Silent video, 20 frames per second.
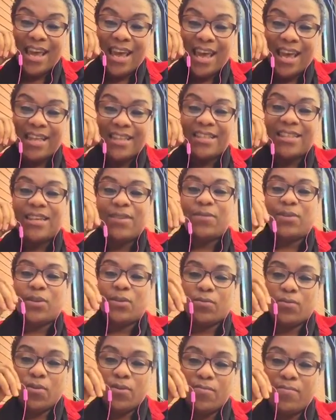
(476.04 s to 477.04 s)
Instead of the
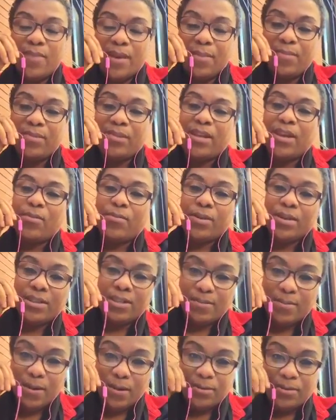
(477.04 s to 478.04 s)
grown people that we're
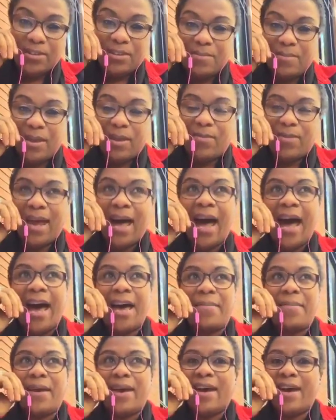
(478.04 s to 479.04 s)
supposed to be, we
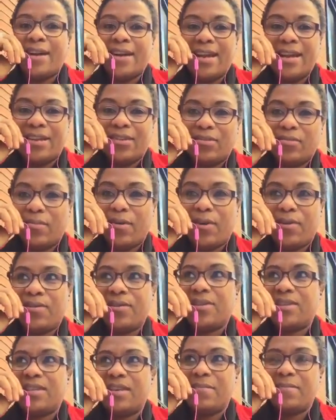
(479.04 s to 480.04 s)
hide behind that little
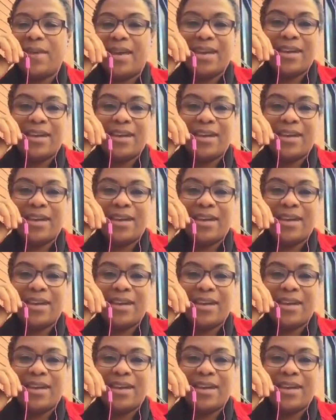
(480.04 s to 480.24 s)
person and make